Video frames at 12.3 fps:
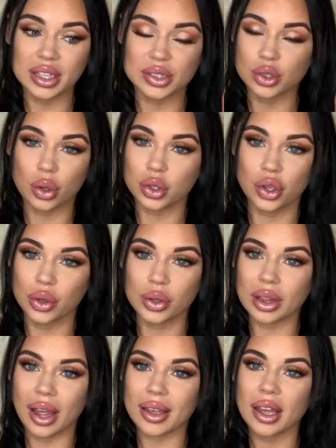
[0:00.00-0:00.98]
is not
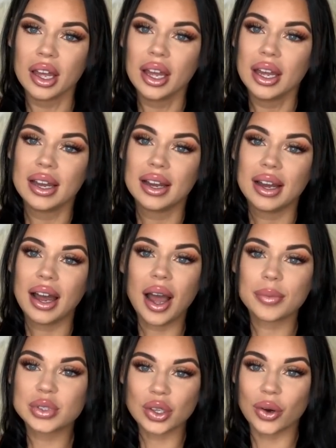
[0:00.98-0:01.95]
good. Like,
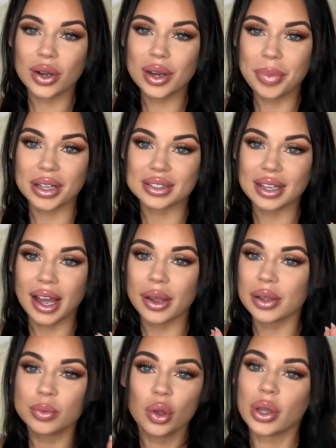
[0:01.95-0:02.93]
I'm sorry, but
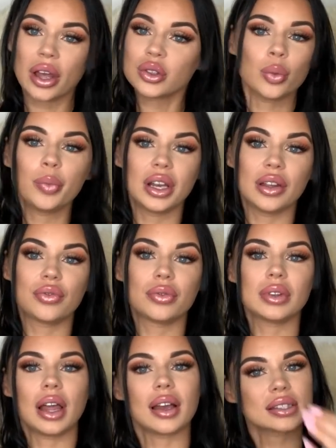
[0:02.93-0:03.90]
I don't believe.
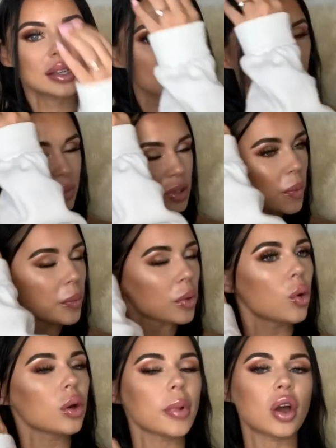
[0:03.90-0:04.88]
Like, sometimes people
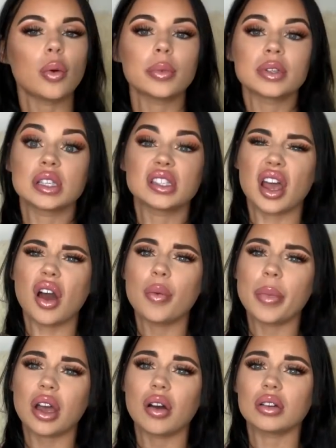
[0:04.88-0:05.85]
go in my comments and say, "Oh
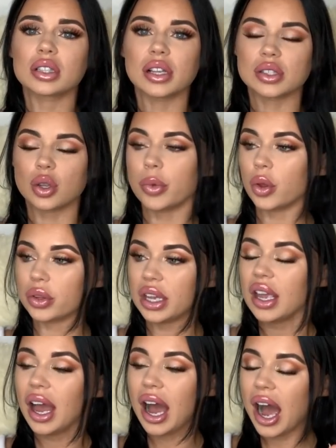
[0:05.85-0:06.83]
my God, it lasts on me all
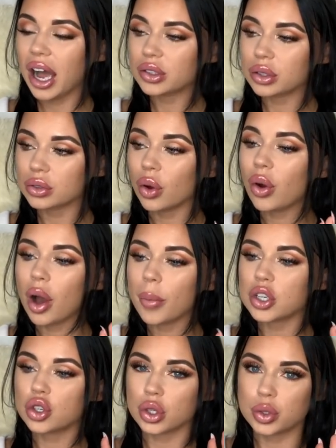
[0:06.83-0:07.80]
day." I don't know how
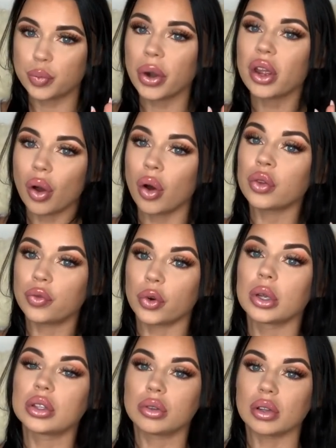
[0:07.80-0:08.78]
much you spray on
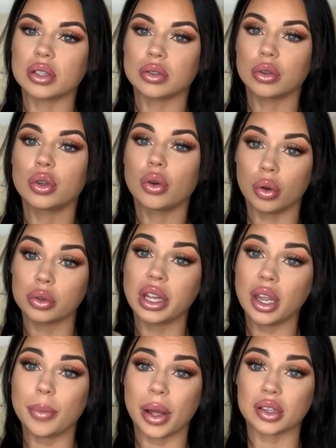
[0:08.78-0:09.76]
for it to last on you all
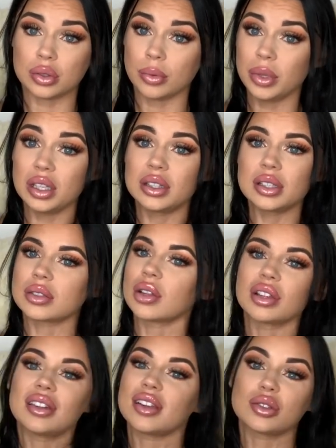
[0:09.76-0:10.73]
day, but to me, this
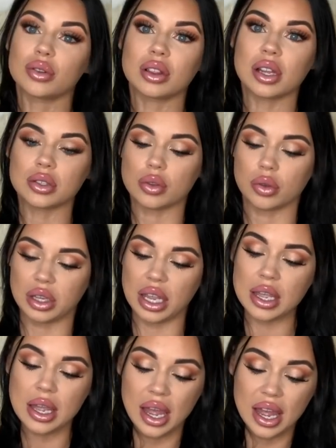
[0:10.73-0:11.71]
does not last all
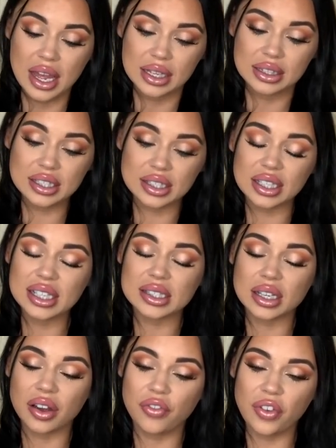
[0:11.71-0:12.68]
day. This
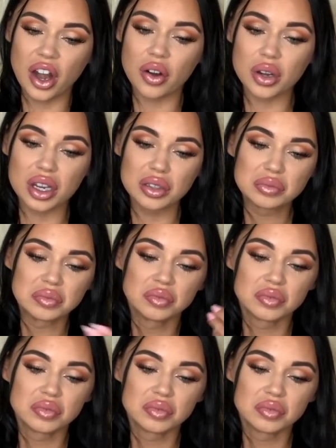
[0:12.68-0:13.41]
is a very